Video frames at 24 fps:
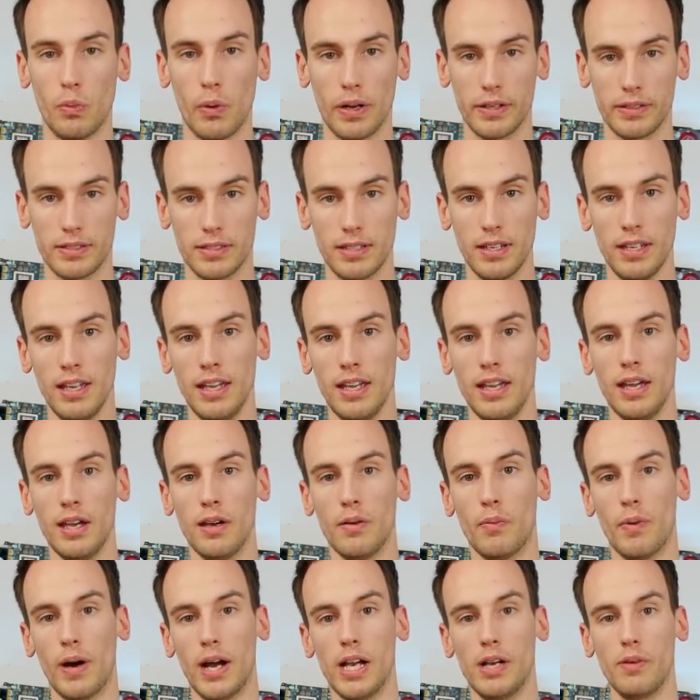watt,
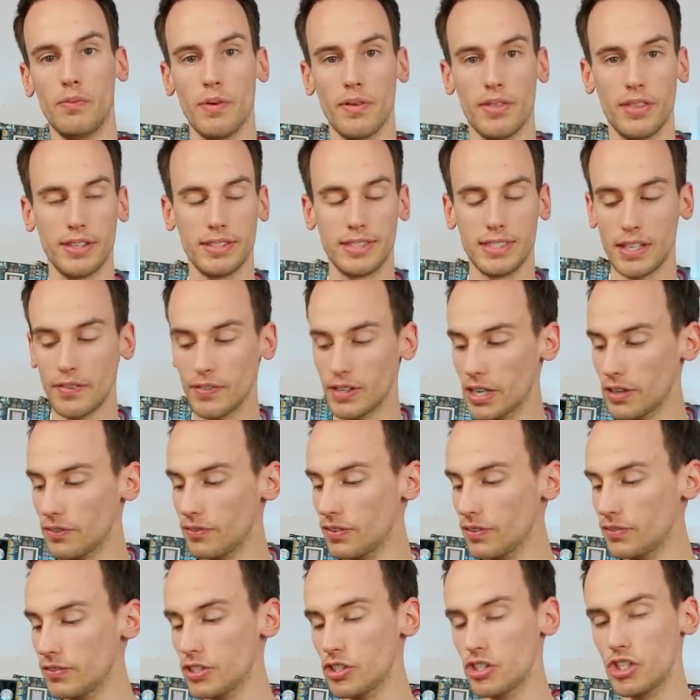while with the
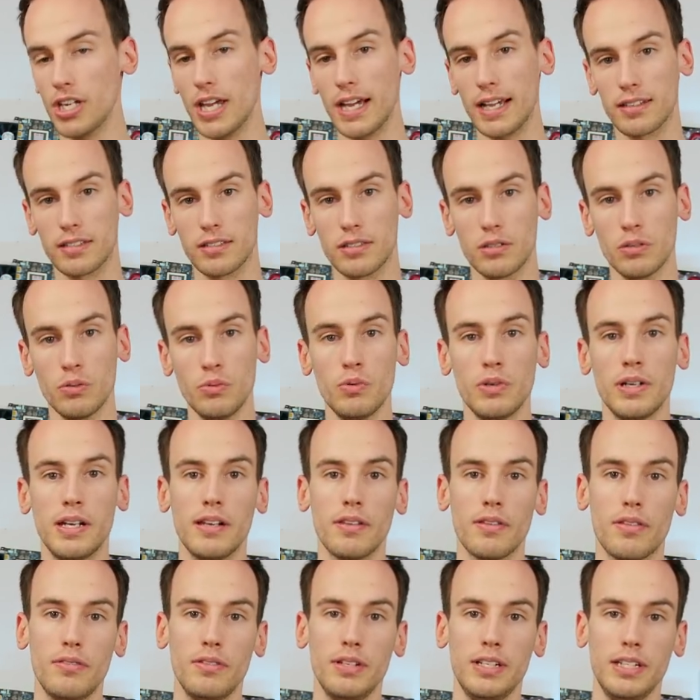7950 GX2
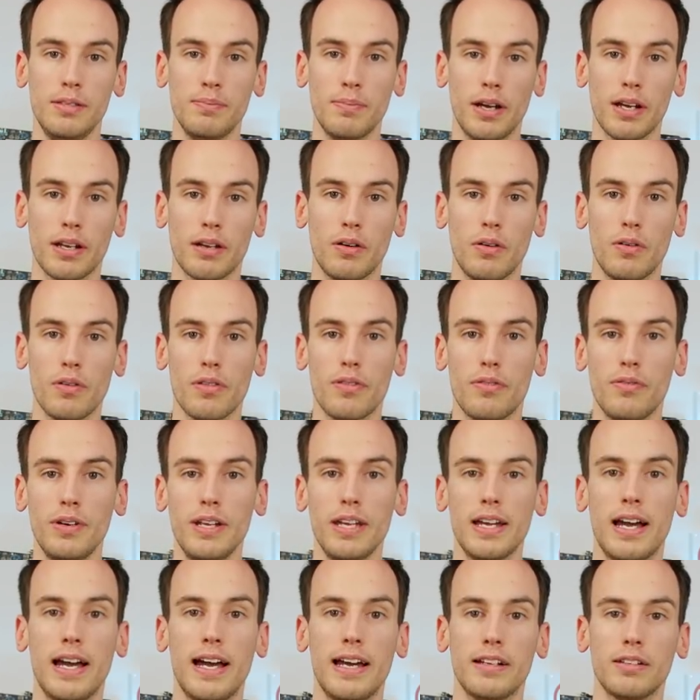in 3D Mark
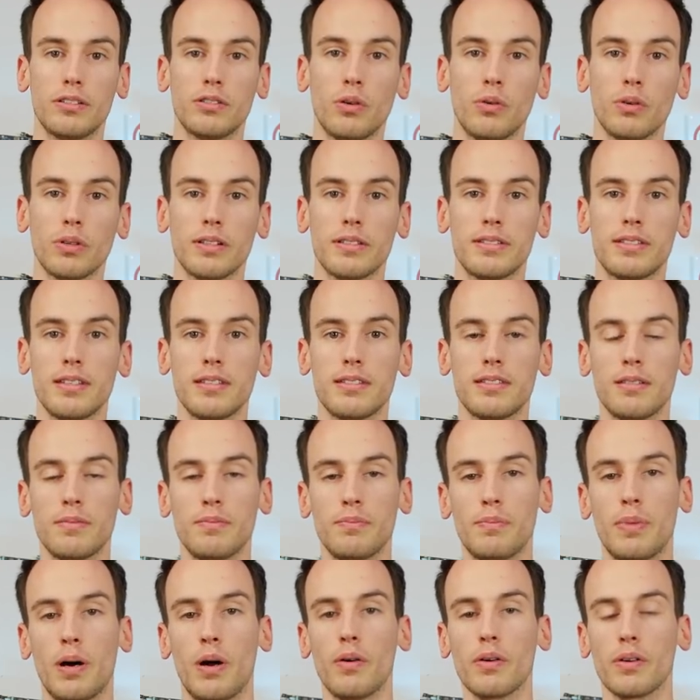III, I had a total
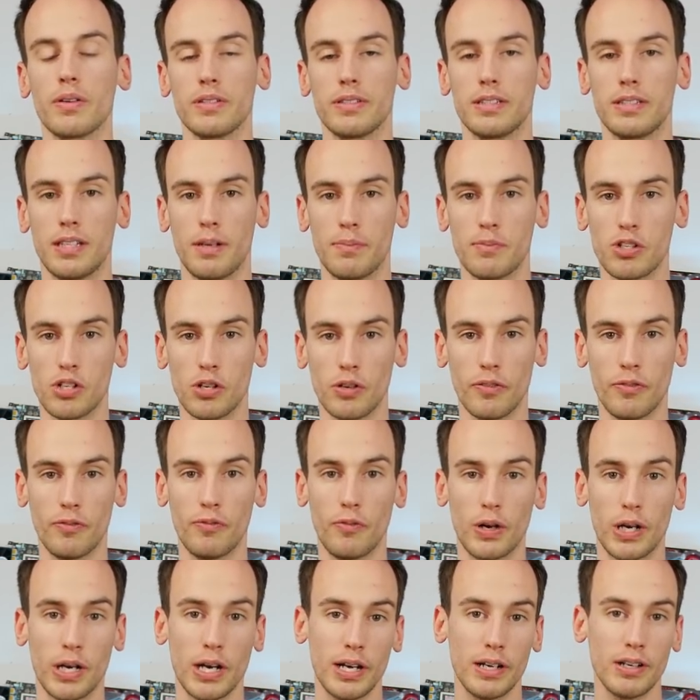system power consumption of
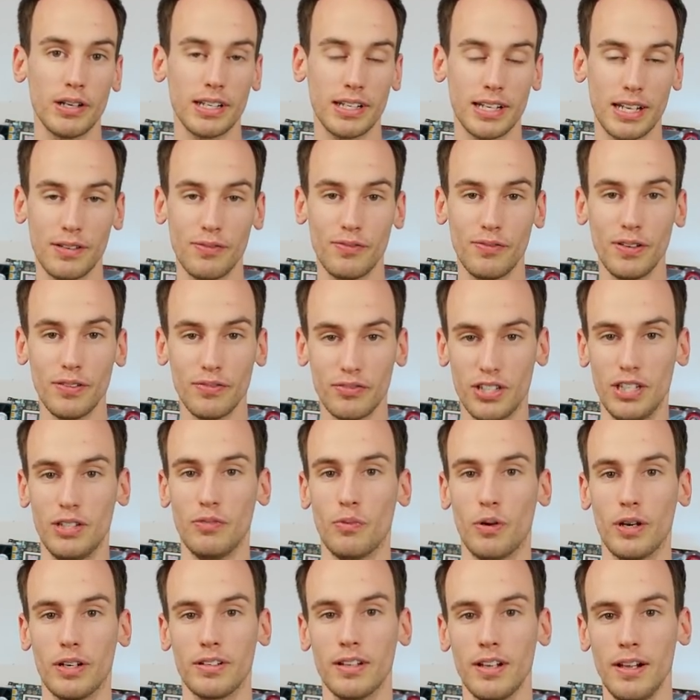
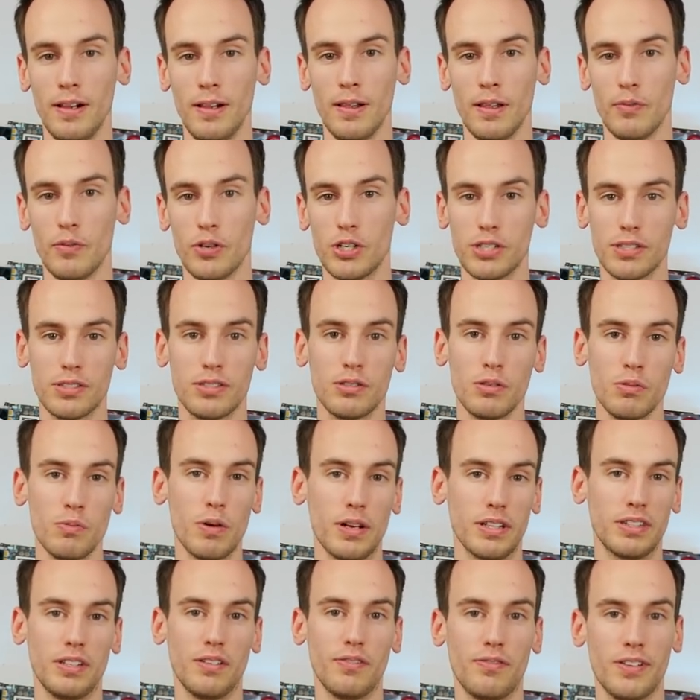115 watt, which is 2
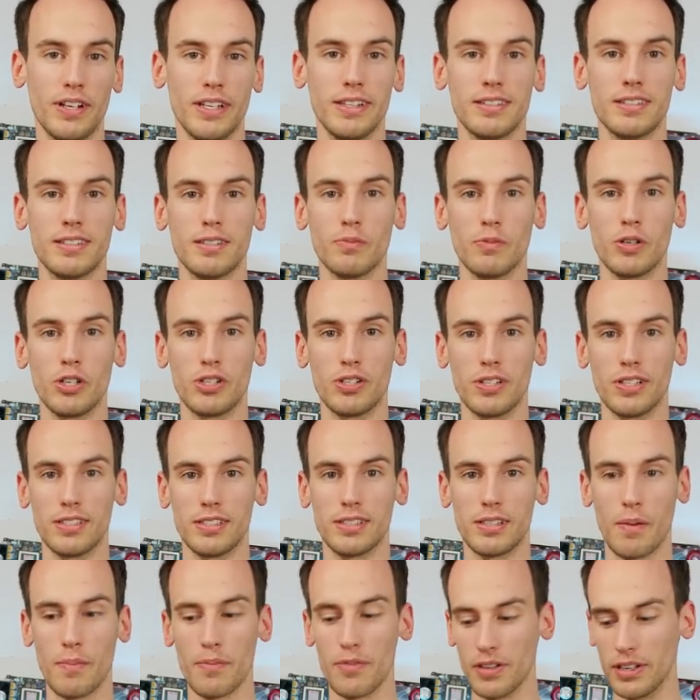watt difference, which is
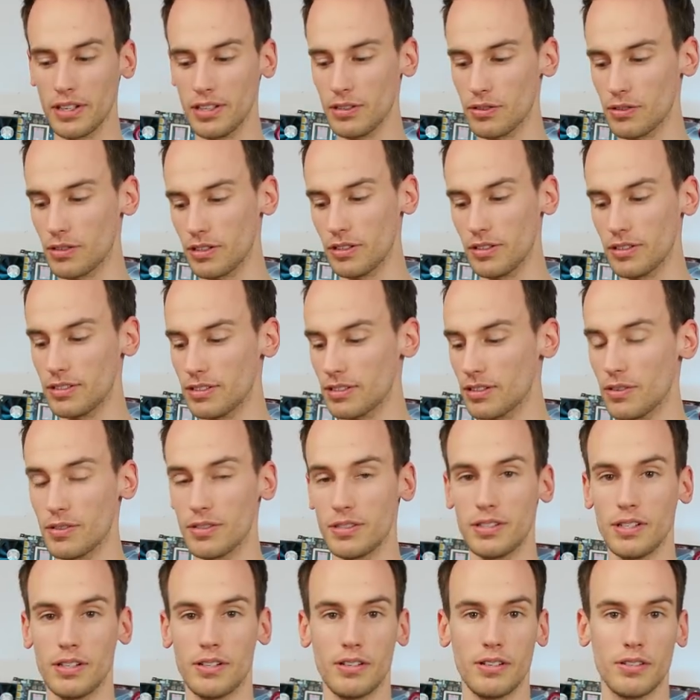something you could
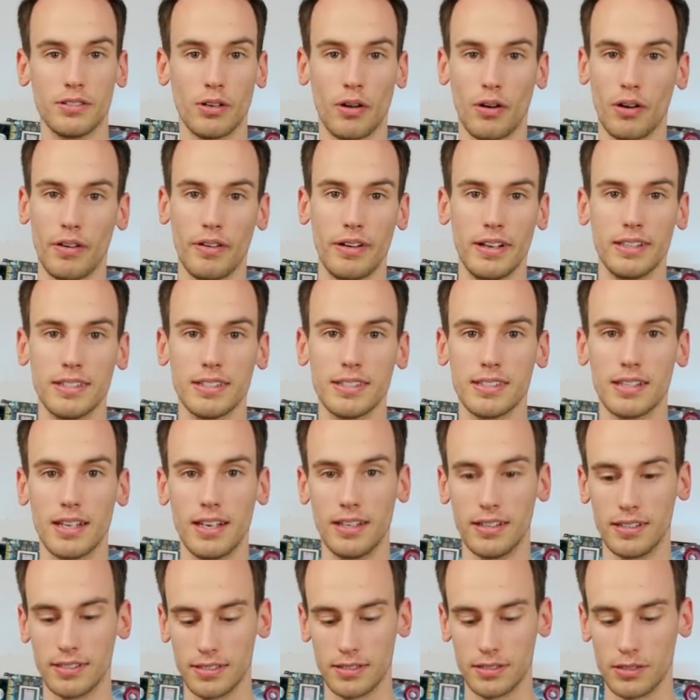consider tolerance,
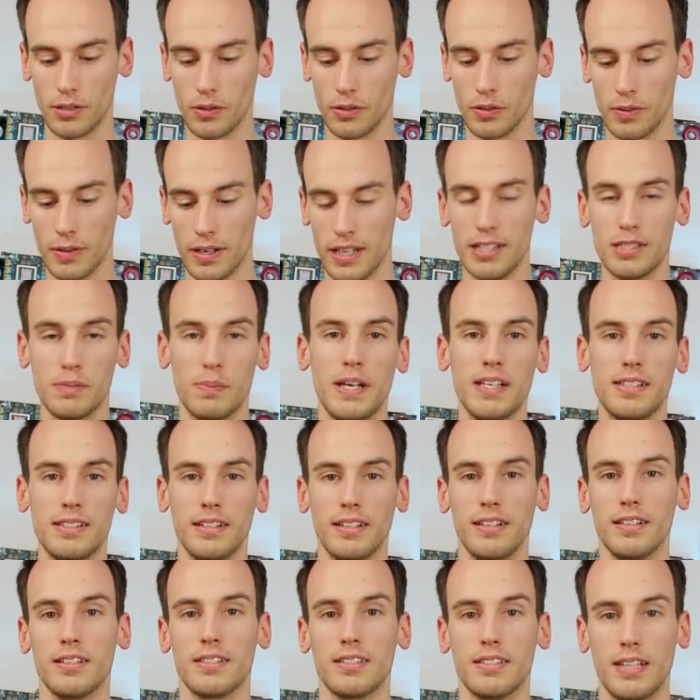and so it's
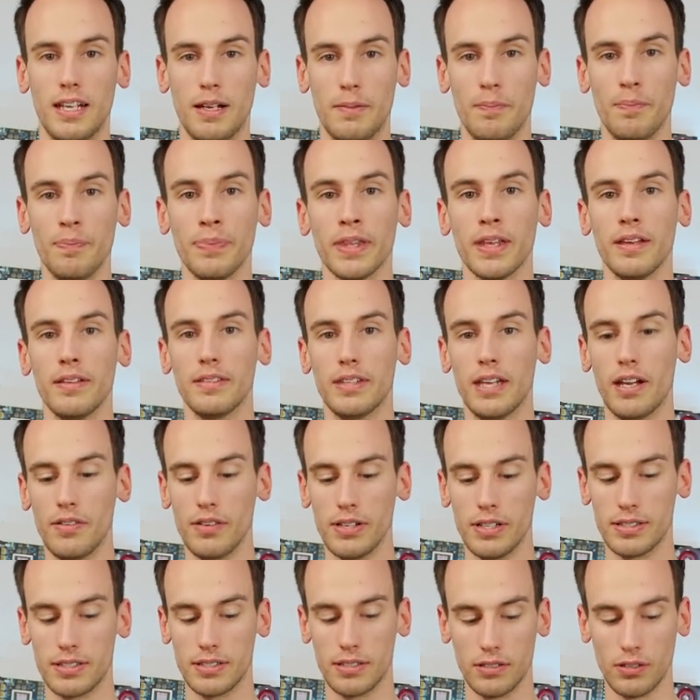basically the same. There
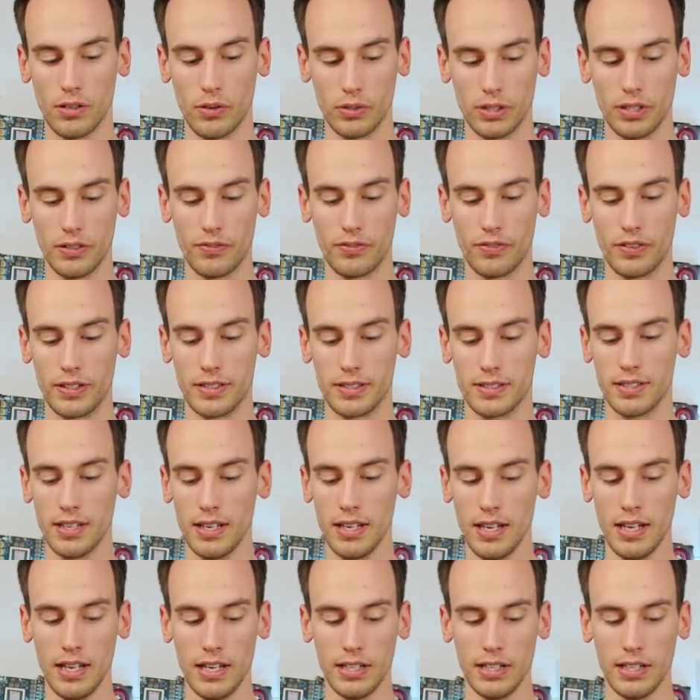is no difference.